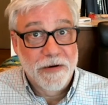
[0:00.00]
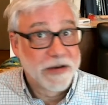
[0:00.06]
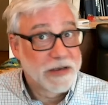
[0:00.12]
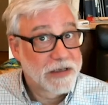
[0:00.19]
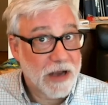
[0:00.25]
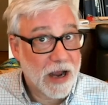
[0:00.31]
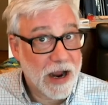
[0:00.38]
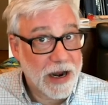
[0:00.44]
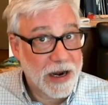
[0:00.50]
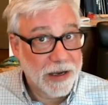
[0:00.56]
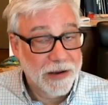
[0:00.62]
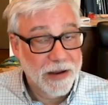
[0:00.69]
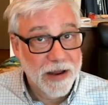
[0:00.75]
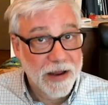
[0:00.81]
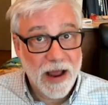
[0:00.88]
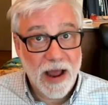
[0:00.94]
designing.
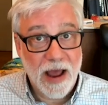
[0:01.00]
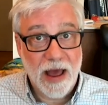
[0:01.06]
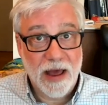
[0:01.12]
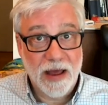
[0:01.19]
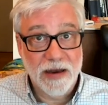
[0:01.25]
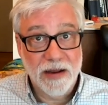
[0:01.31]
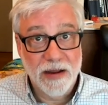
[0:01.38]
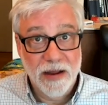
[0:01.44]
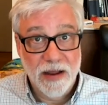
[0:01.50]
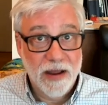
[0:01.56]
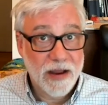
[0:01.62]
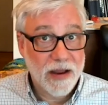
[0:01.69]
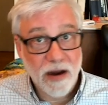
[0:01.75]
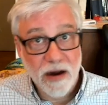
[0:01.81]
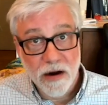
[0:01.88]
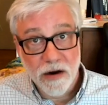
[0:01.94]
And
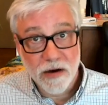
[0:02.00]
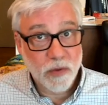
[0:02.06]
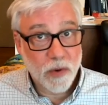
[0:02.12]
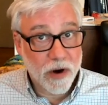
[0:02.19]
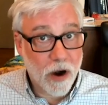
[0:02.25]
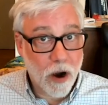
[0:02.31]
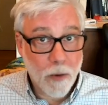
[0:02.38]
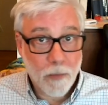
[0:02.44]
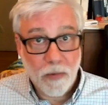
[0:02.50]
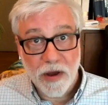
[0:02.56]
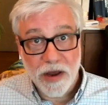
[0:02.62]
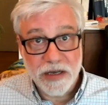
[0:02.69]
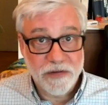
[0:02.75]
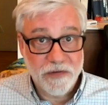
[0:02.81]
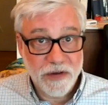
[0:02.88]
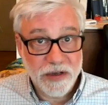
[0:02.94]
here's where our
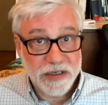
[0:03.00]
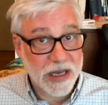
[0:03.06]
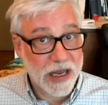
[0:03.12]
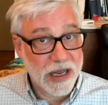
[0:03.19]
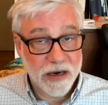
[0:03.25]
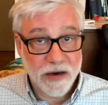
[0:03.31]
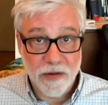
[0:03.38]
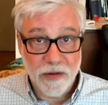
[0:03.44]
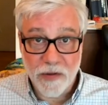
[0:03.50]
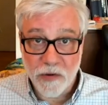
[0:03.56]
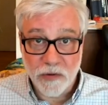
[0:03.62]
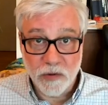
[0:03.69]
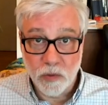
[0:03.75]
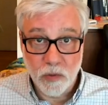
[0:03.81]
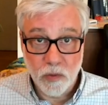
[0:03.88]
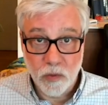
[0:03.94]
place fits into
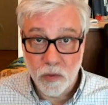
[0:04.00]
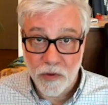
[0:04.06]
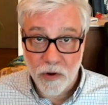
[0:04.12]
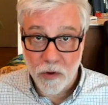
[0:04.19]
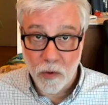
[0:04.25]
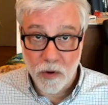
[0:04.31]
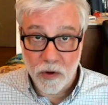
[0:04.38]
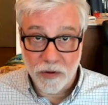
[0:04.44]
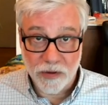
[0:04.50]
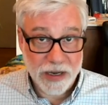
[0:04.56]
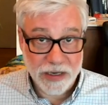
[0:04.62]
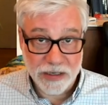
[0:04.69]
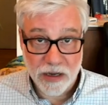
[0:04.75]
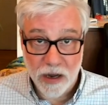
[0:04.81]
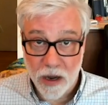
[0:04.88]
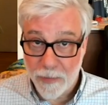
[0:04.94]
their world. And
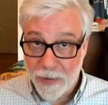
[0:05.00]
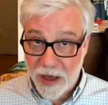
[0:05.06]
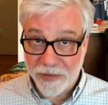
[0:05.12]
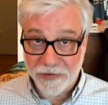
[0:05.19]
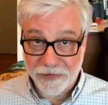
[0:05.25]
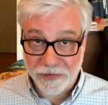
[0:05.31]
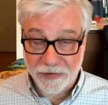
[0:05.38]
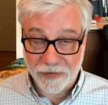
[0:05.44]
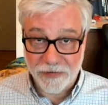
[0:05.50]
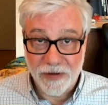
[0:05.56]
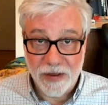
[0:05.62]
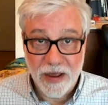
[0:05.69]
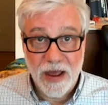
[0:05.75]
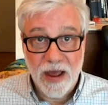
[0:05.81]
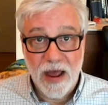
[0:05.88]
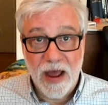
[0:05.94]
it's a hypothesis.
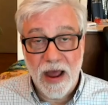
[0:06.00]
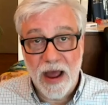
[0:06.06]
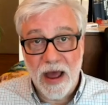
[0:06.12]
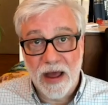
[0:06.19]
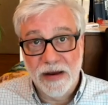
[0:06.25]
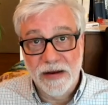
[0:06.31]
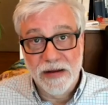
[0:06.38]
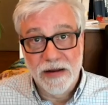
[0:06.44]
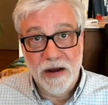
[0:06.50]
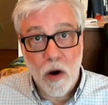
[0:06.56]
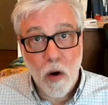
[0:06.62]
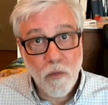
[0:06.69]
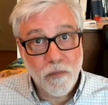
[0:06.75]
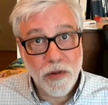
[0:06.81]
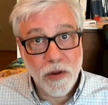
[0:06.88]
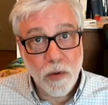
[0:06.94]
And
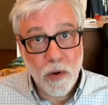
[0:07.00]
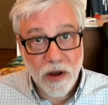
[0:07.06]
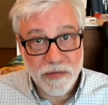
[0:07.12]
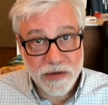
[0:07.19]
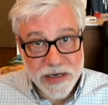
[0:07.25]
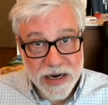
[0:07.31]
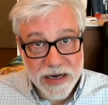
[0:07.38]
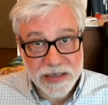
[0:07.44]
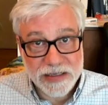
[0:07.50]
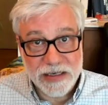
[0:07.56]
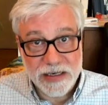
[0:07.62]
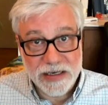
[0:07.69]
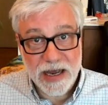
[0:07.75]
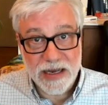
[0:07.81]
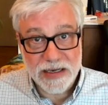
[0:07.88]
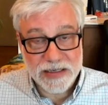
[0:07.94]
hopefully we'll have a chance to
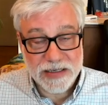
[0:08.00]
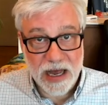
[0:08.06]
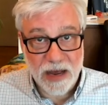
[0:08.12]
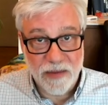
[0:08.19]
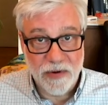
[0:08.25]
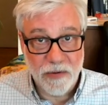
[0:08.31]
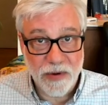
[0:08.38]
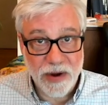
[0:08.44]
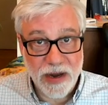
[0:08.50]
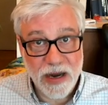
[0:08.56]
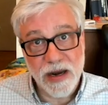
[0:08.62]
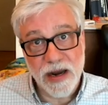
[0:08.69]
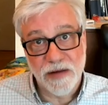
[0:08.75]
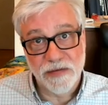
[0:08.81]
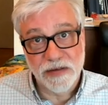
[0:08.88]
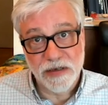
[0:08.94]
test that, but we need
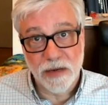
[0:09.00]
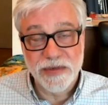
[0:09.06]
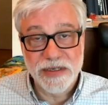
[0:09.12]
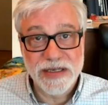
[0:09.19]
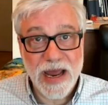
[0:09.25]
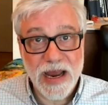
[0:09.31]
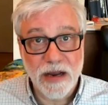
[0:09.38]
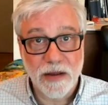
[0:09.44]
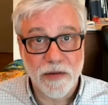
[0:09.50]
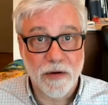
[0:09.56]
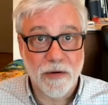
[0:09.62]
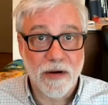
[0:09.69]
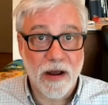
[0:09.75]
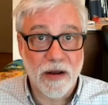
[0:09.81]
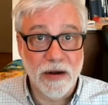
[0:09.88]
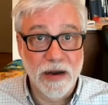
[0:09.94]
to have some stake in the
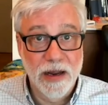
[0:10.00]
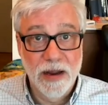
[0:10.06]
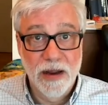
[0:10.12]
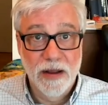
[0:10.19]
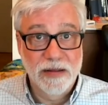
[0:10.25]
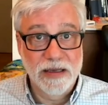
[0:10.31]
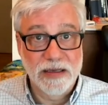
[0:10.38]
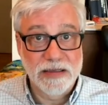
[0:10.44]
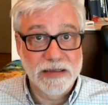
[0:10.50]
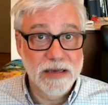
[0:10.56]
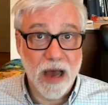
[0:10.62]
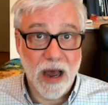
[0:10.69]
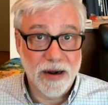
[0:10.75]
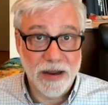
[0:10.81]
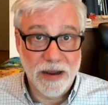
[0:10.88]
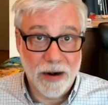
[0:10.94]
ground that's
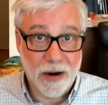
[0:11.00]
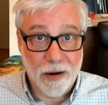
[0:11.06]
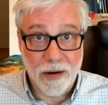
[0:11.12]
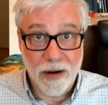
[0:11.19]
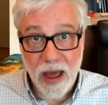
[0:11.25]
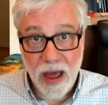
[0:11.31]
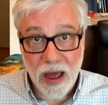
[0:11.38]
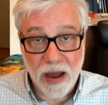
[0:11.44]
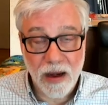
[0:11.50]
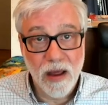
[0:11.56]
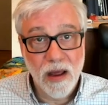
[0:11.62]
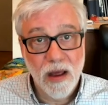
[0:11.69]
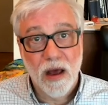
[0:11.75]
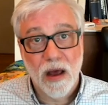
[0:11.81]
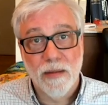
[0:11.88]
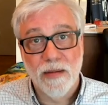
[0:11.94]
not in our head
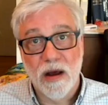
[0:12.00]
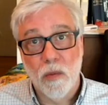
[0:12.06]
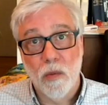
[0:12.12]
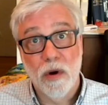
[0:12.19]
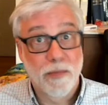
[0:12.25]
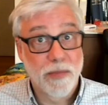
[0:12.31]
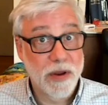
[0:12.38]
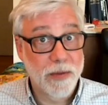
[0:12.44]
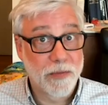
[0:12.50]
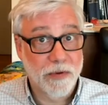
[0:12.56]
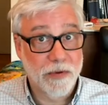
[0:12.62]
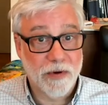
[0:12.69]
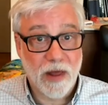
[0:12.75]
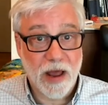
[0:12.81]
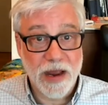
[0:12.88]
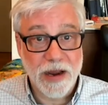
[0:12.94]
about what people
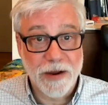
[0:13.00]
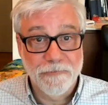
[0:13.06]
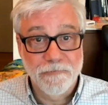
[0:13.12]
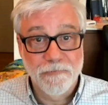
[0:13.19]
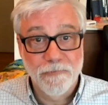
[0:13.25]
are like.